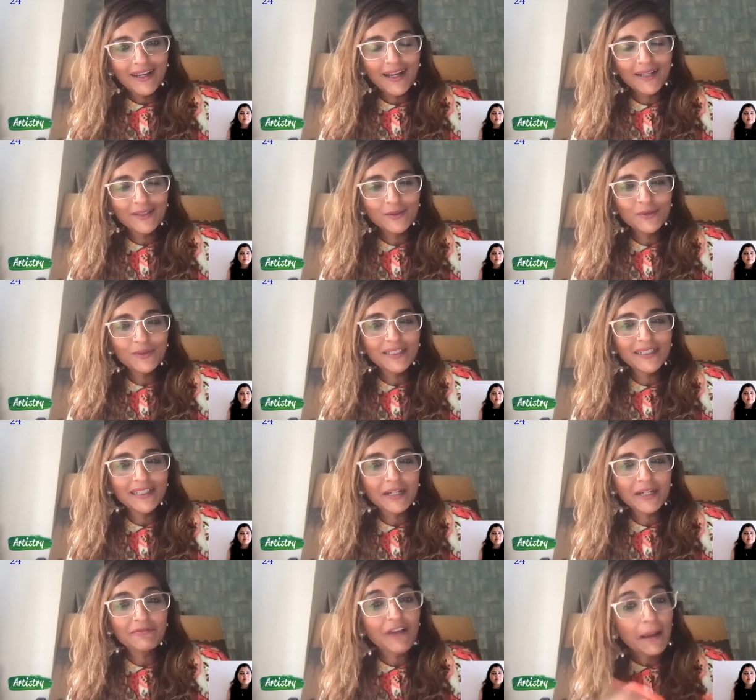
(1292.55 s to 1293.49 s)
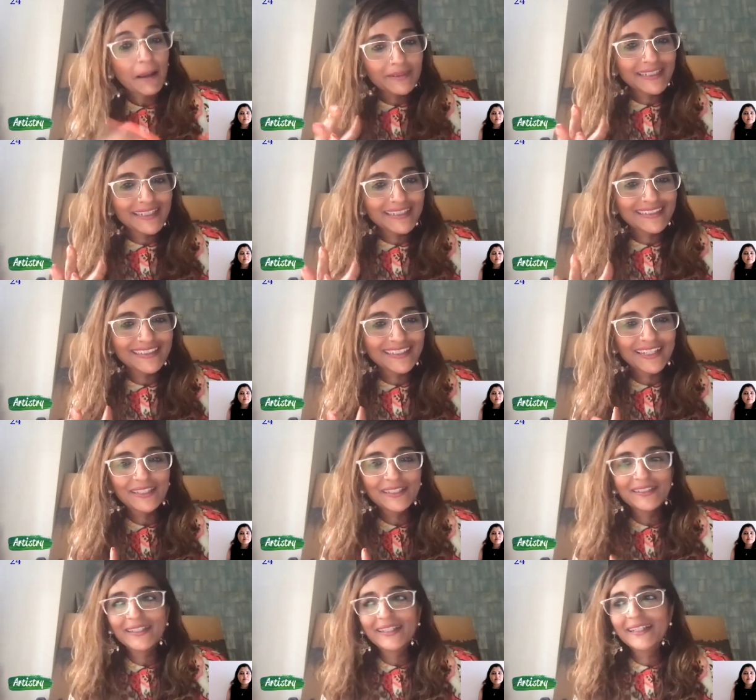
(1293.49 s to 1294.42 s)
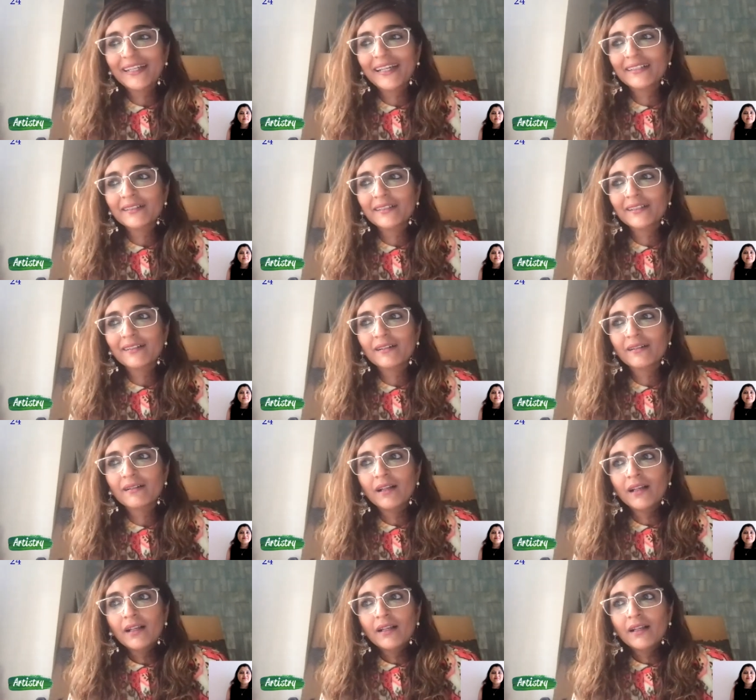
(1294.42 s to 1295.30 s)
i don't think i'm fabricating anything and uh,